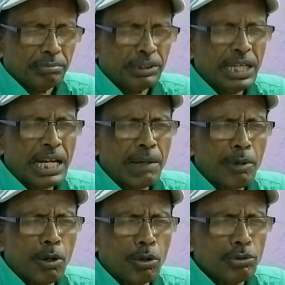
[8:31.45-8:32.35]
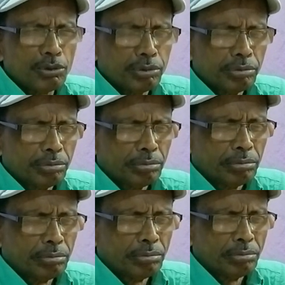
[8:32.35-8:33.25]
near about
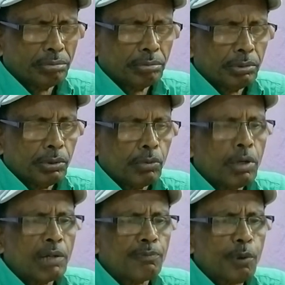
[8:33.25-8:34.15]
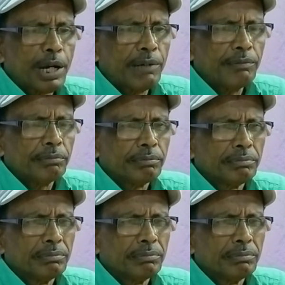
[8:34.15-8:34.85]
1.4